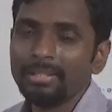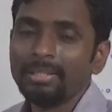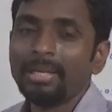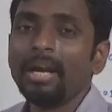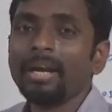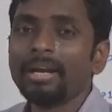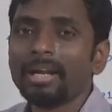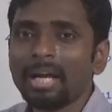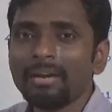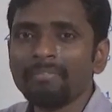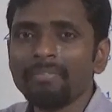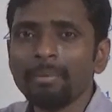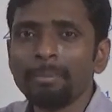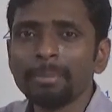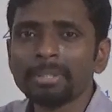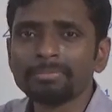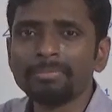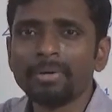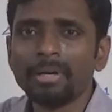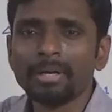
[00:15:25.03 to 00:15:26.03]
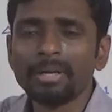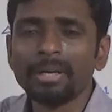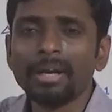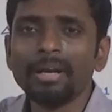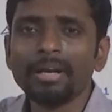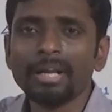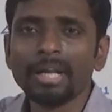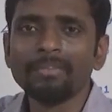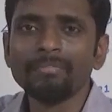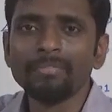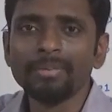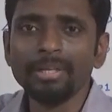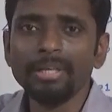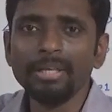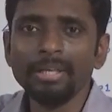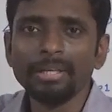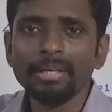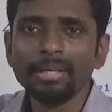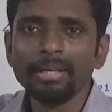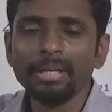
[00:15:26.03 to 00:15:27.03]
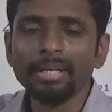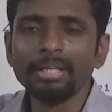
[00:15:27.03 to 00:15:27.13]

Delta v is what? Delta v